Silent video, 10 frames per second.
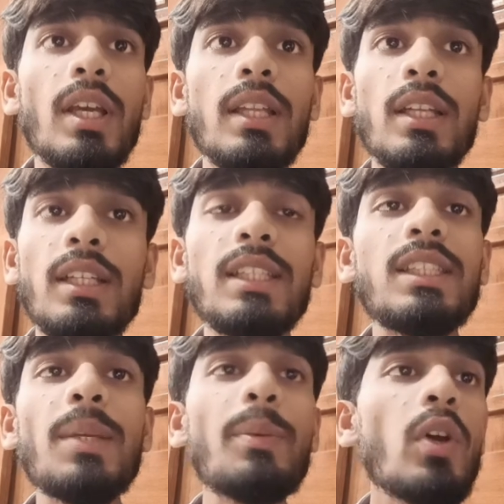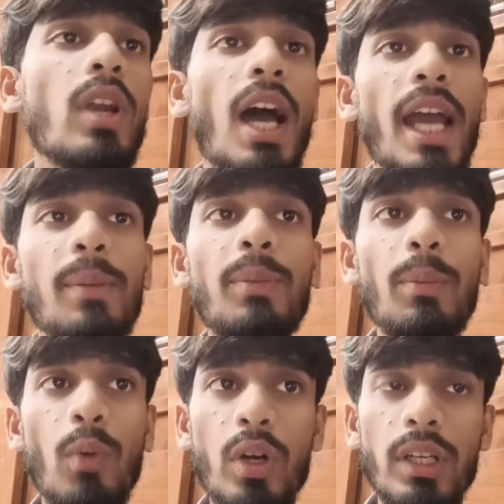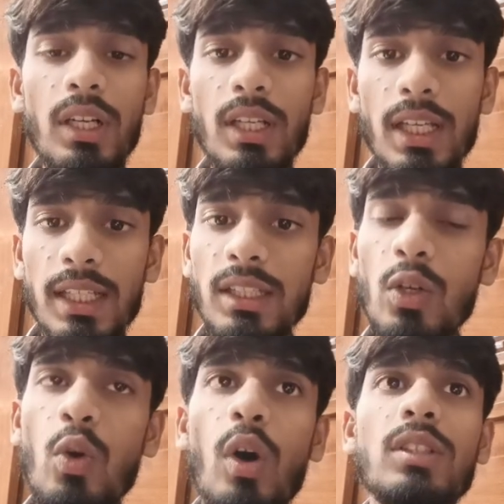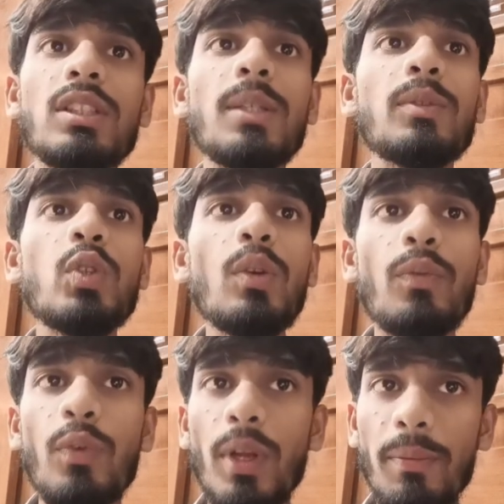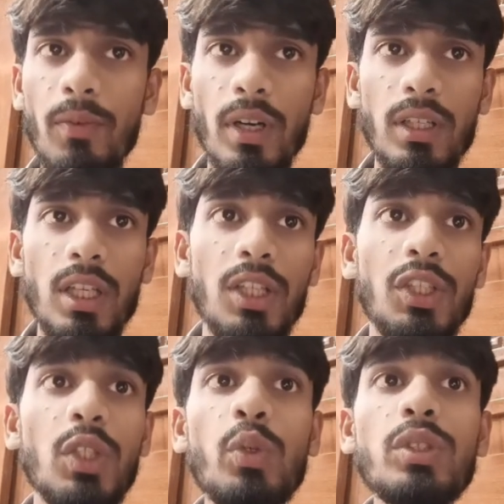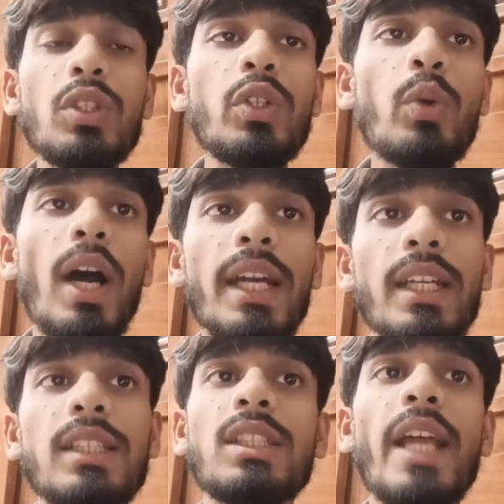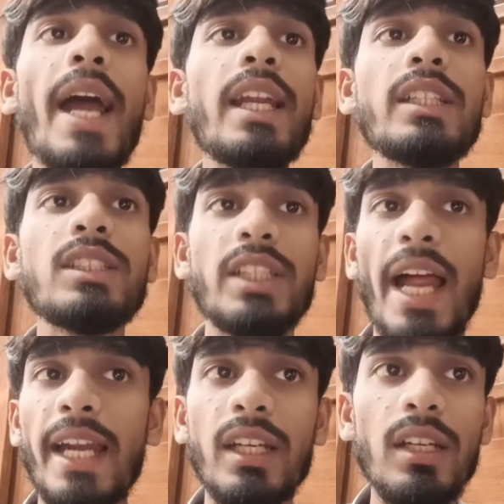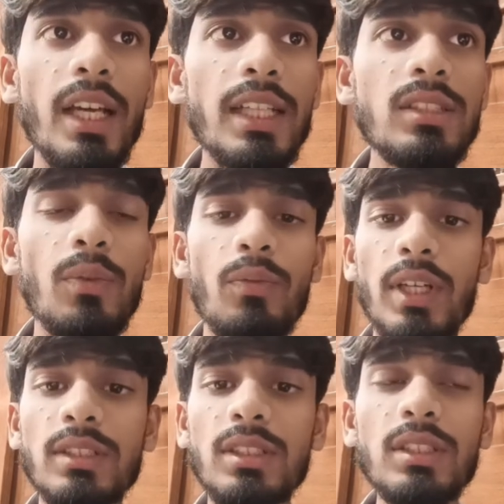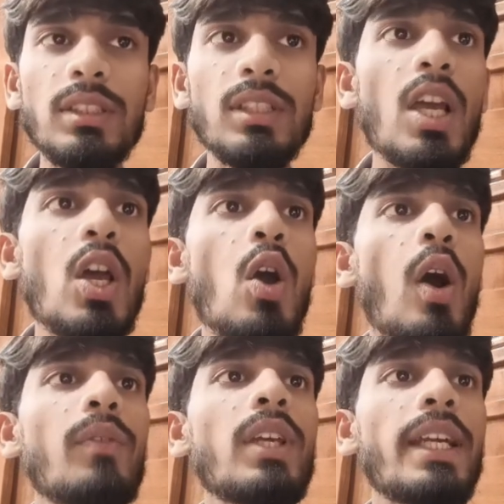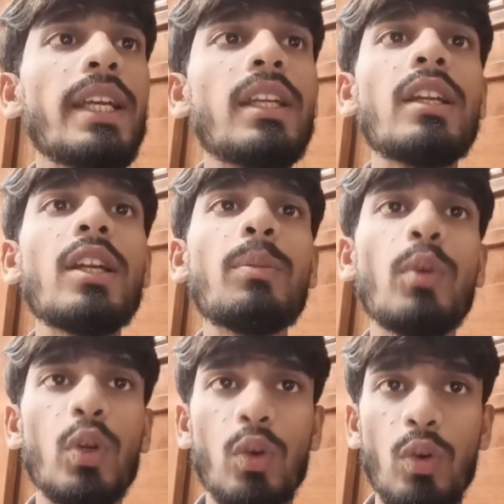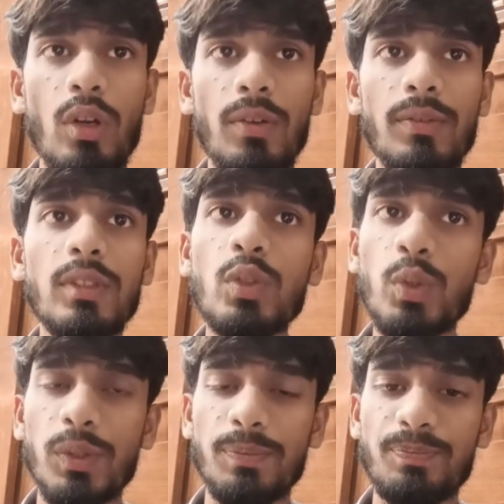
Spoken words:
The TCP or IP model is a conceptual framework used to understand and standardize the functions of the Internet Protocol suite.